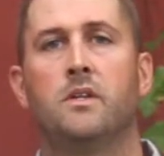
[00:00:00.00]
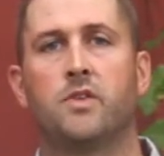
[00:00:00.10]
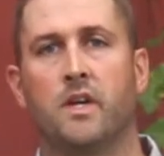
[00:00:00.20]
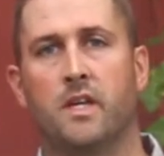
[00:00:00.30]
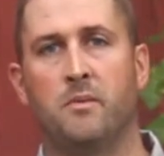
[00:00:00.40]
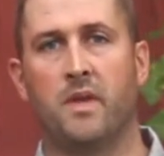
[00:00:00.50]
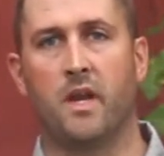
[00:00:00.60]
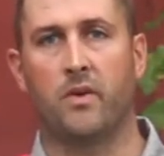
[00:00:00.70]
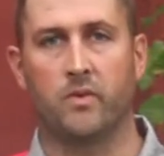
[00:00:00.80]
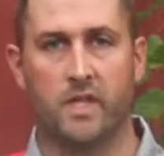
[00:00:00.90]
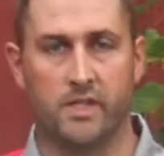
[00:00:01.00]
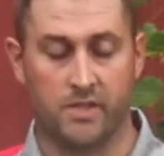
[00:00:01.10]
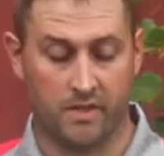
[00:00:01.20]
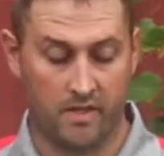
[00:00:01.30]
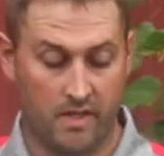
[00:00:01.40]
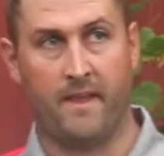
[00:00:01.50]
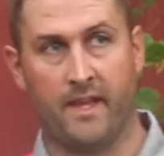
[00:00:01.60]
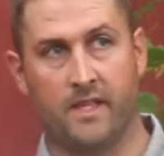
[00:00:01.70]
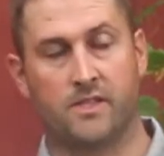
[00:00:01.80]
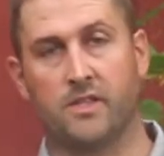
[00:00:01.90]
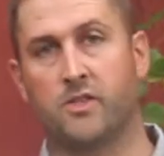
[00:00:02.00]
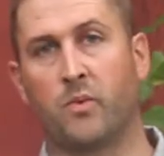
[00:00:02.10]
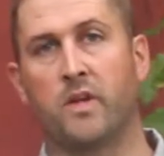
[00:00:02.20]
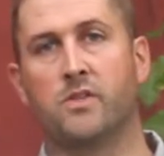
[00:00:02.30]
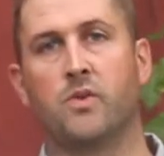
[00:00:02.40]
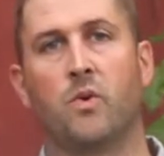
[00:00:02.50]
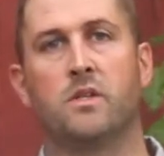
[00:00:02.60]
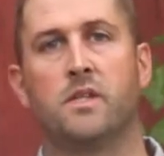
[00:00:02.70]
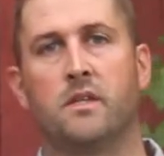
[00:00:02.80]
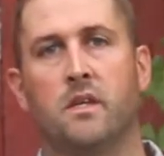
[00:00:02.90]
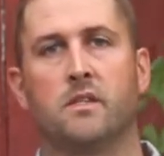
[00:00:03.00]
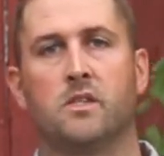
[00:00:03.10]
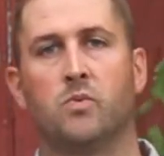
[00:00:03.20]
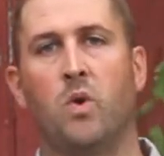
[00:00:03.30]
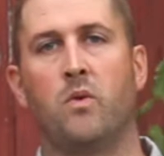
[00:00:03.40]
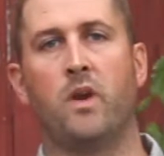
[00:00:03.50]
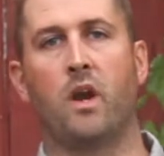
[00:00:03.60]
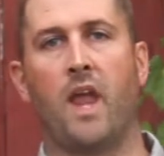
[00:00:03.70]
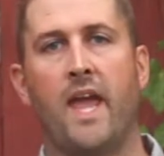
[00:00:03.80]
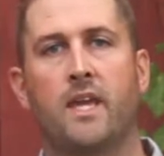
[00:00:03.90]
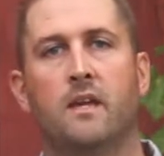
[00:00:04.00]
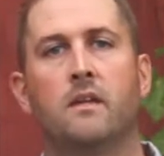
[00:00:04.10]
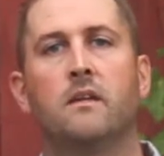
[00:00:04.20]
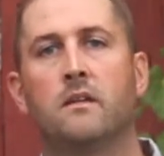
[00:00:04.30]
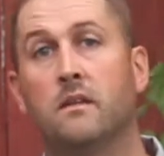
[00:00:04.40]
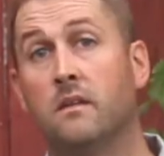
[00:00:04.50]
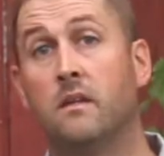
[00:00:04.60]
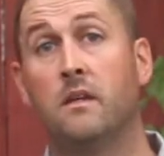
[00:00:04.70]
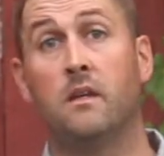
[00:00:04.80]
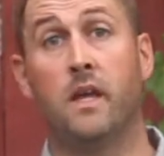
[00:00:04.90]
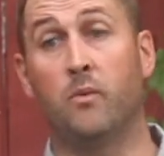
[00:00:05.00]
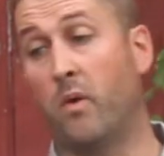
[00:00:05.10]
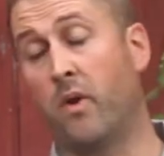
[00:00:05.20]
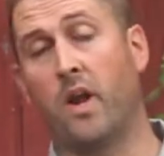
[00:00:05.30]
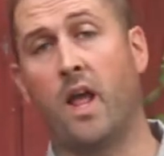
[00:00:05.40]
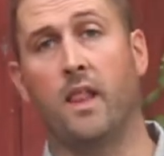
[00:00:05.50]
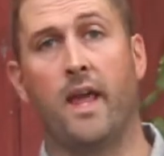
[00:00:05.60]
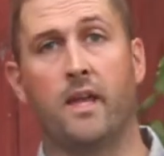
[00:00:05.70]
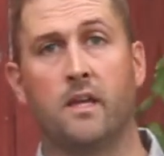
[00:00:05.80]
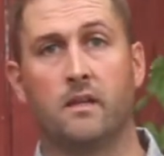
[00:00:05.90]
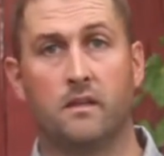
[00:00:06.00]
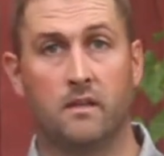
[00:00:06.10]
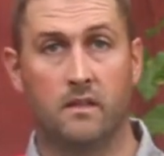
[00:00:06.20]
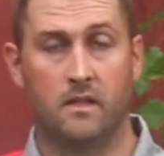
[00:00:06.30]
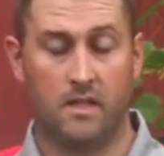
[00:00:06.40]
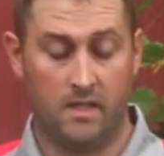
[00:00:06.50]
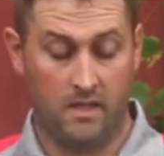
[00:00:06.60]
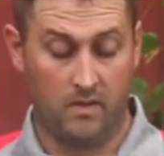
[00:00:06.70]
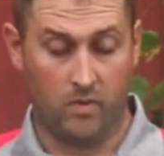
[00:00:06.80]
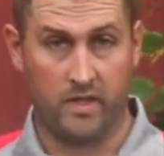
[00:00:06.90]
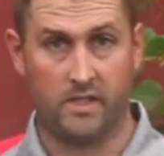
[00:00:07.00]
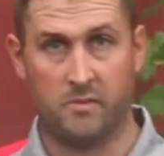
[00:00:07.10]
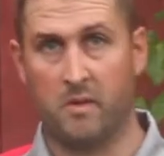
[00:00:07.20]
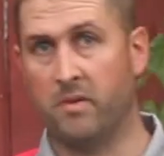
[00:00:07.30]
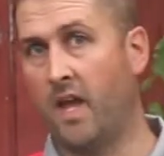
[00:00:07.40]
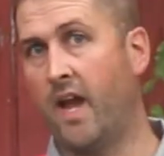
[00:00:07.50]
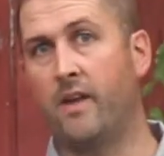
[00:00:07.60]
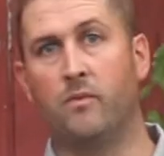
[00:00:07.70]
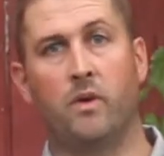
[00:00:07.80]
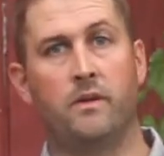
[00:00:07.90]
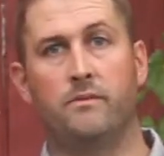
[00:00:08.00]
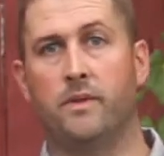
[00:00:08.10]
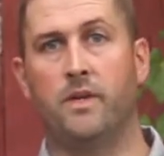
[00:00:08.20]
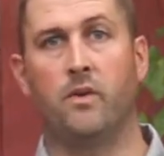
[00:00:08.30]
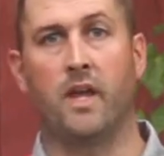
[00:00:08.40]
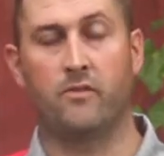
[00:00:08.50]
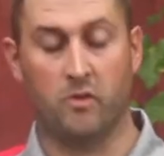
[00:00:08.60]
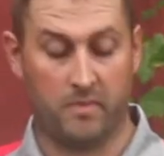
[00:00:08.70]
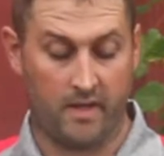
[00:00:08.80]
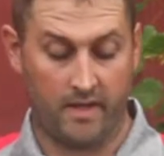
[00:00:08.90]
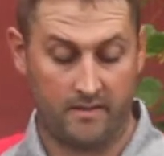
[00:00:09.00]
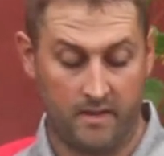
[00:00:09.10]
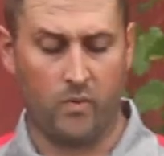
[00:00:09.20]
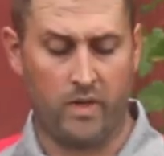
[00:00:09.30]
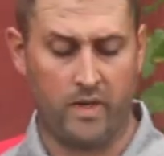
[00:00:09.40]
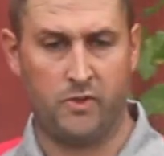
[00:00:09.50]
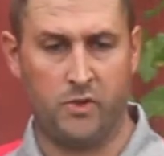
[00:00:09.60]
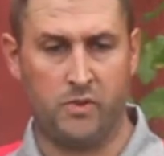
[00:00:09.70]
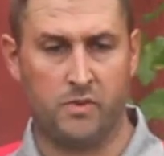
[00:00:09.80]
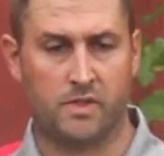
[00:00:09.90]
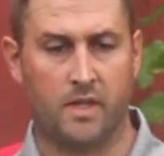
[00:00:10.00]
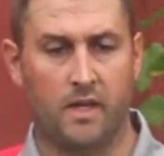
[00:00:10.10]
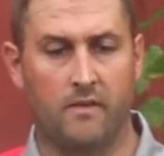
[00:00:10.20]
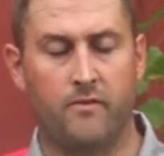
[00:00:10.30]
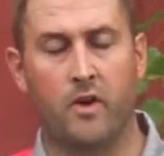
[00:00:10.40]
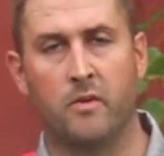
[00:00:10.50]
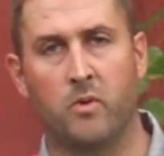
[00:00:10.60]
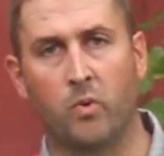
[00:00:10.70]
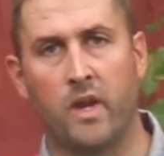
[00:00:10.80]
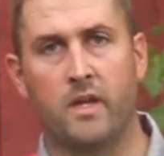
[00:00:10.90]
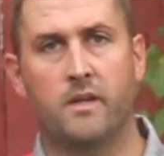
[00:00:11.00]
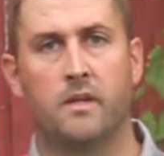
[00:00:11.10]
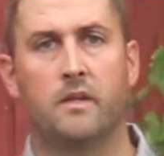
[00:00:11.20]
Try to keep that in rotation. That gets us the right source. That tells us what we are lacking and what we are not lacking, what needs to be applied and what we don't have to apply. We use variable rate